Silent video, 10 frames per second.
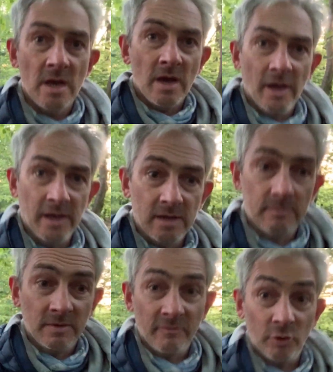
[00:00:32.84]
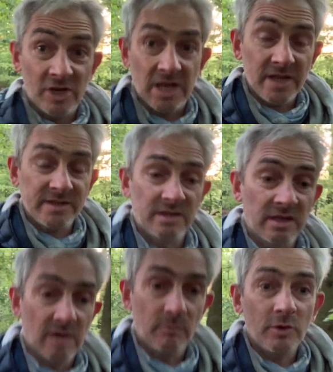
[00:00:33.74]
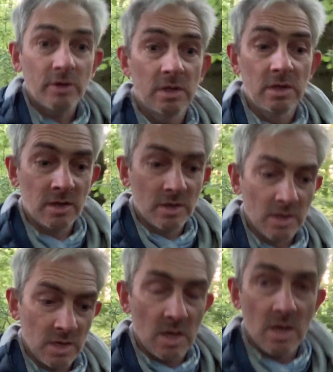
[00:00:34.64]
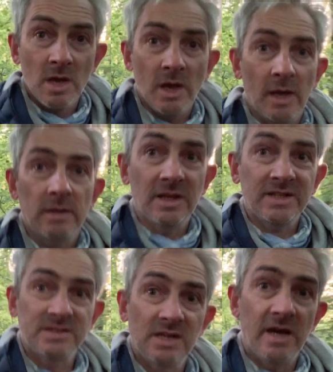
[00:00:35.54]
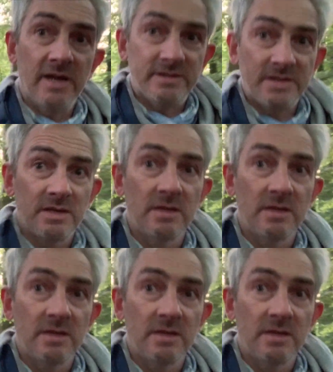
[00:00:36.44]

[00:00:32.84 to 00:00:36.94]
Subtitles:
I've already collected the camera. Last night